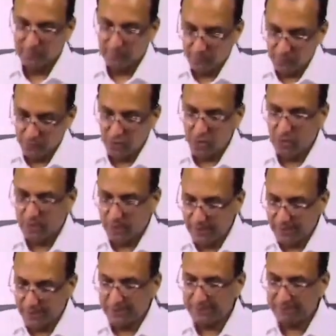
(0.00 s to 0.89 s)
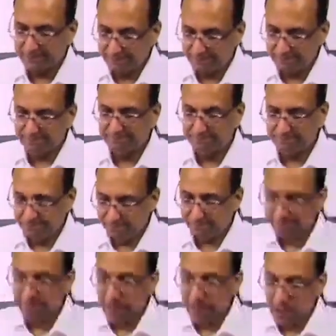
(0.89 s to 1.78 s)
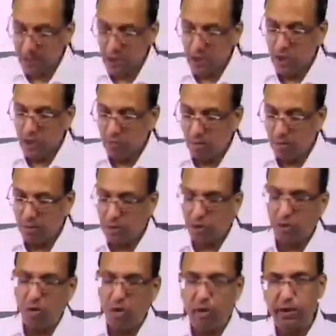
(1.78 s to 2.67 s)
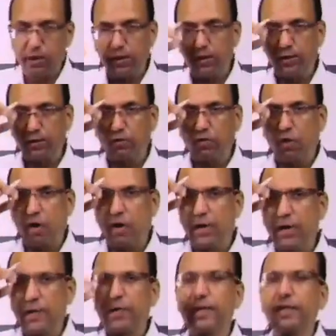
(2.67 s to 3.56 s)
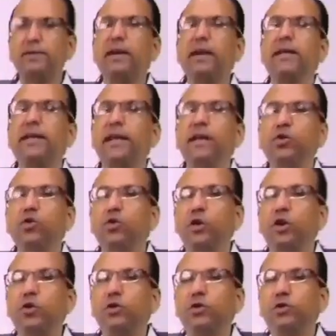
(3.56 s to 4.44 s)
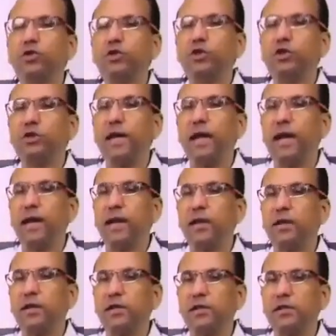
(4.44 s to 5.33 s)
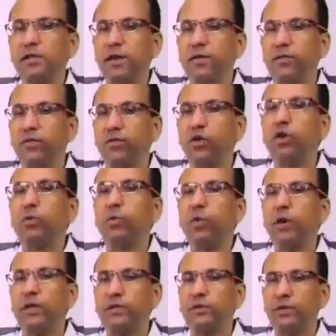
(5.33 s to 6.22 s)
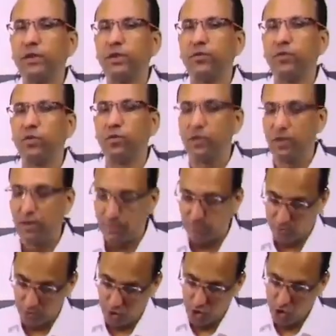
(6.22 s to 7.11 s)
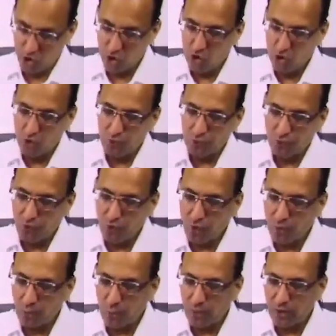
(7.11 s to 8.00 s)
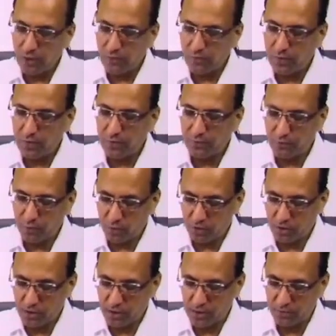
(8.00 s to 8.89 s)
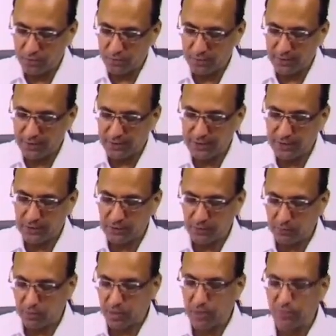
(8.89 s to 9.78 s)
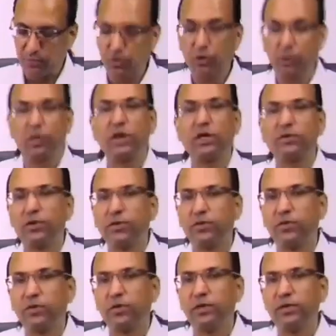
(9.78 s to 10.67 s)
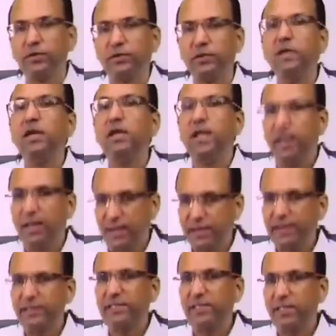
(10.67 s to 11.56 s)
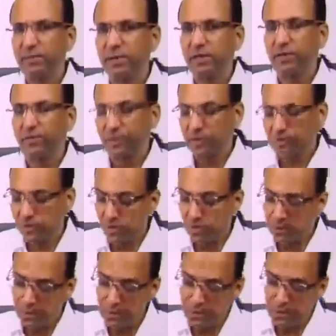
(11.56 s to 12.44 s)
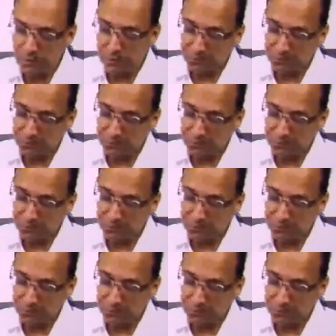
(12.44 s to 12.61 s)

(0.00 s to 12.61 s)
Okay. What about the trochlear nerve? Trochlear nerve, I'll tell you the course and some 4 points for the fourth nerve. 4 points for the fourth nerve. Yes. What are the 4 points for the fourth nerve? Let us see, but first you tell the